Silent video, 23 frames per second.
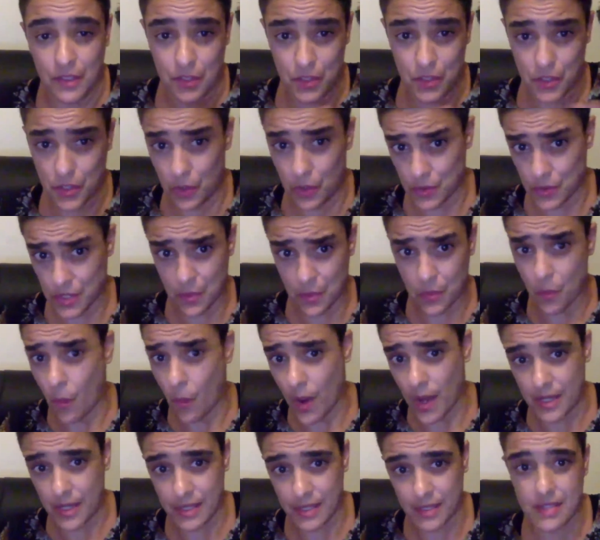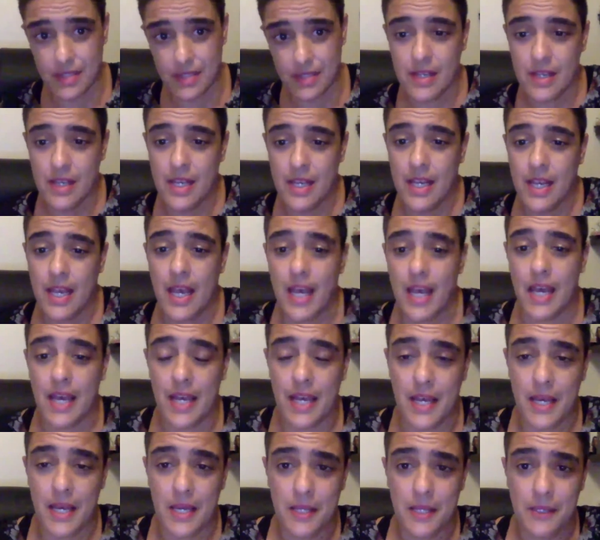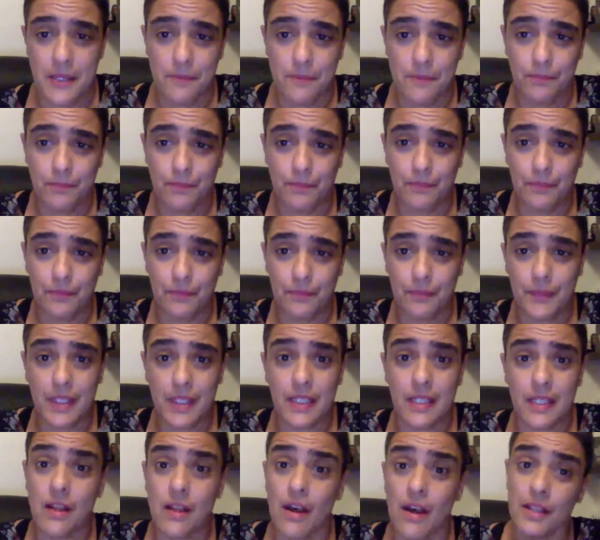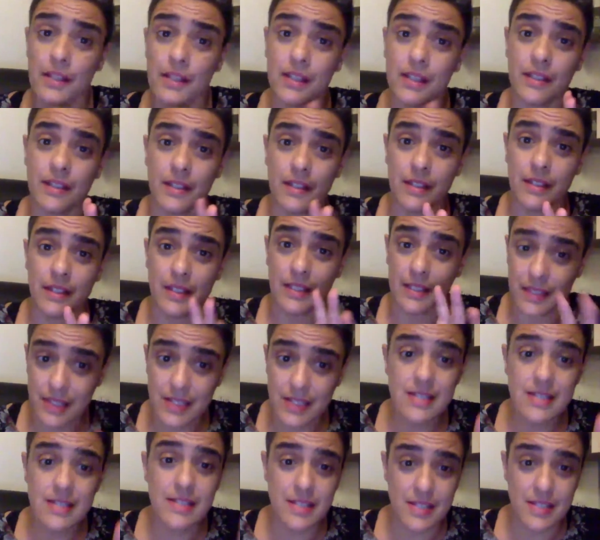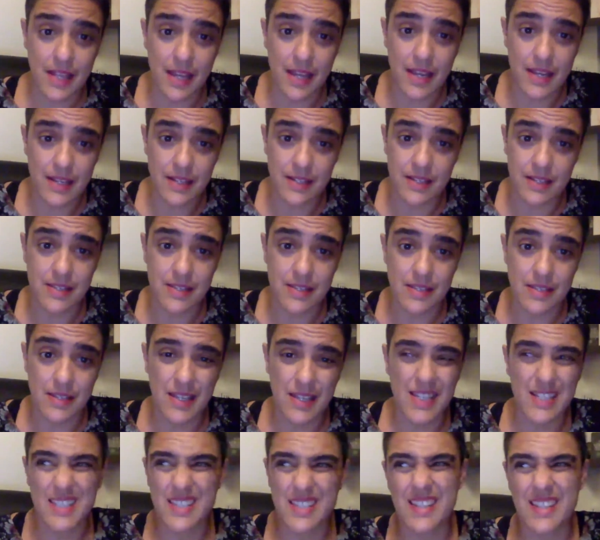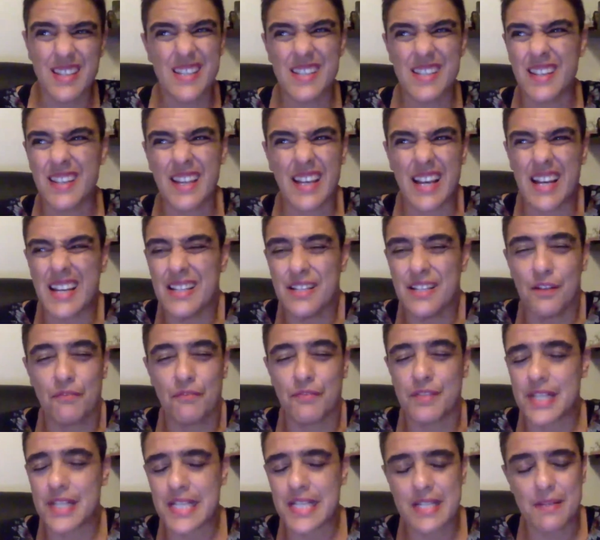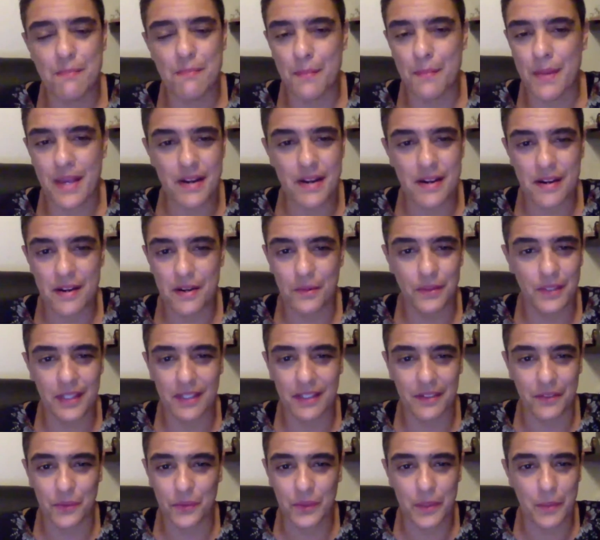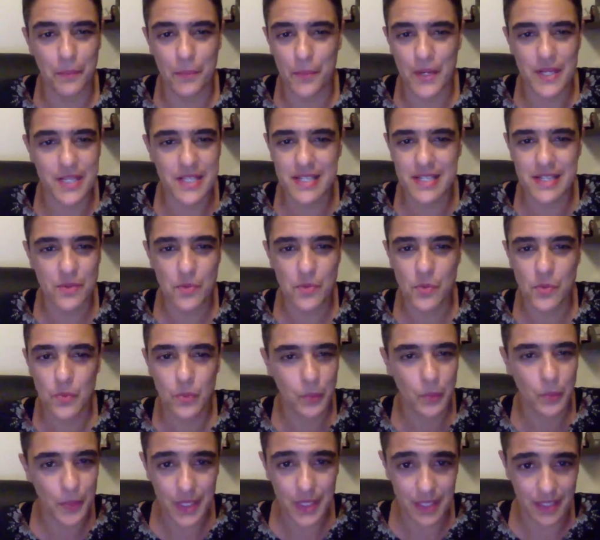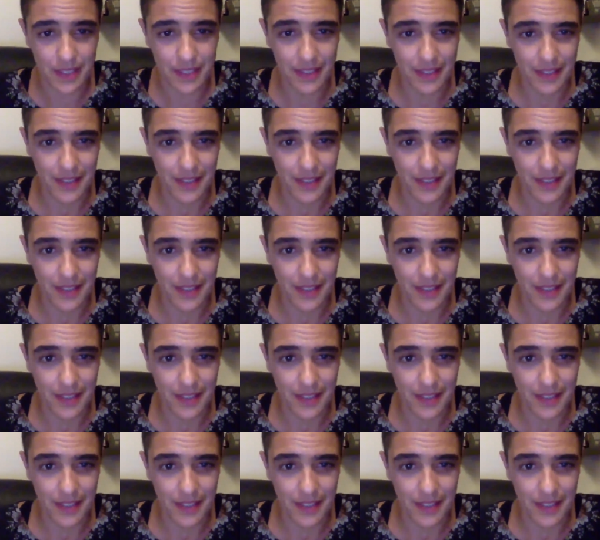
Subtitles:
chosen ones. And in these states, it kind of doesn't matter who the president would be,